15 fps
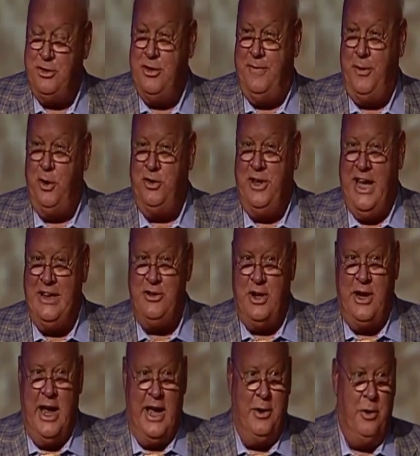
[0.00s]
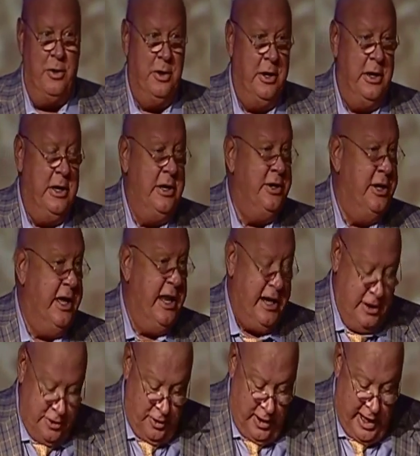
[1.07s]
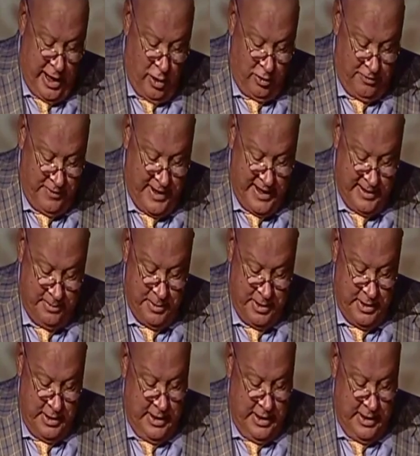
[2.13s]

is the first educator to get into the Hall of Fame,